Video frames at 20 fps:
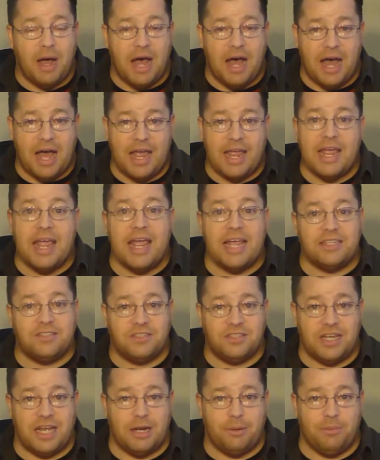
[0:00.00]
by a
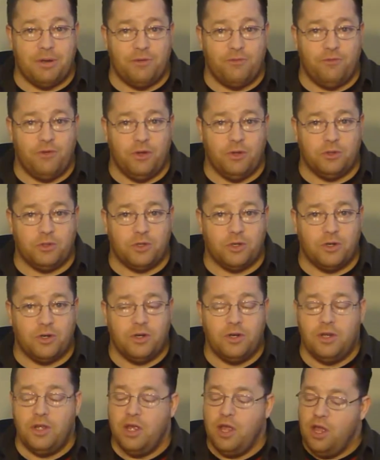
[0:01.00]
sediment filter.
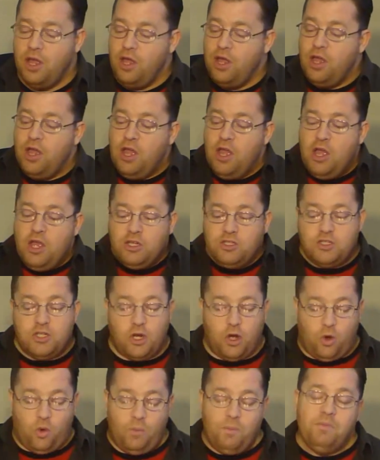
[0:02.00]

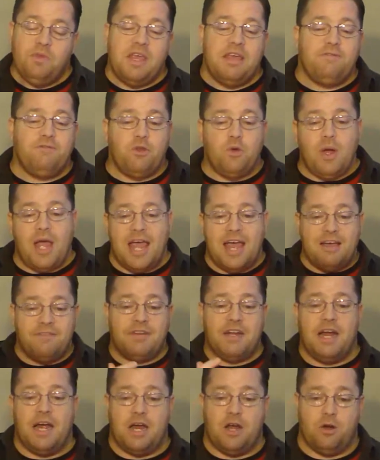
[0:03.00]
So, if you
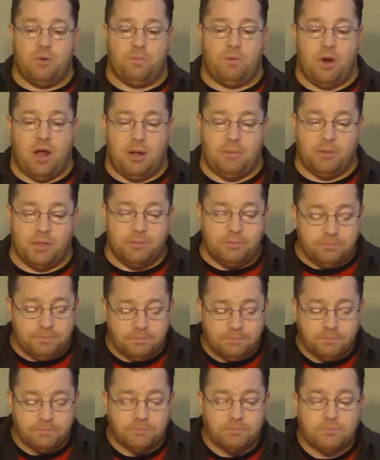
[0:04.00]
have an iron problem,
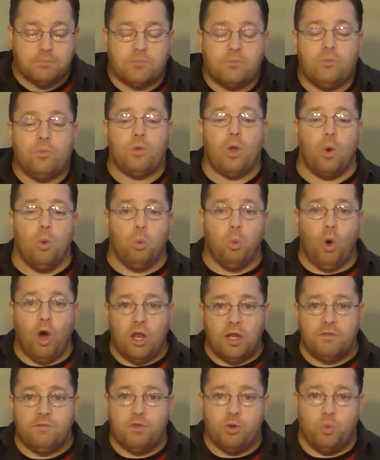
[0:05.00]

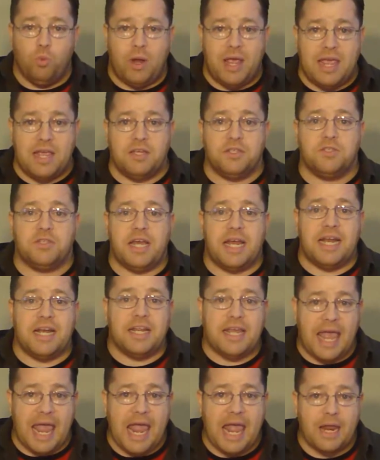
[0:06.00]
one of the ways that
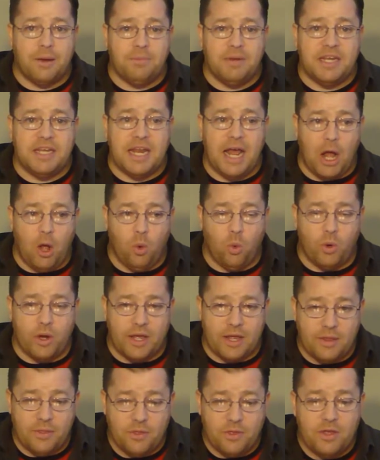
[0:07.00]
it can be dealt
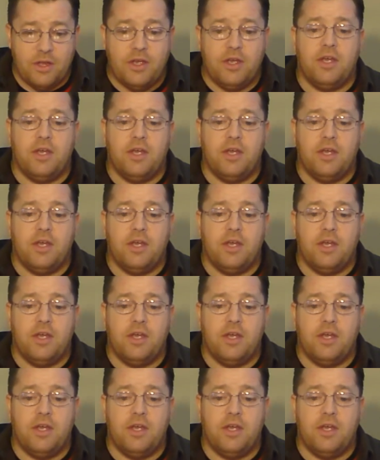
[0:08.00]
with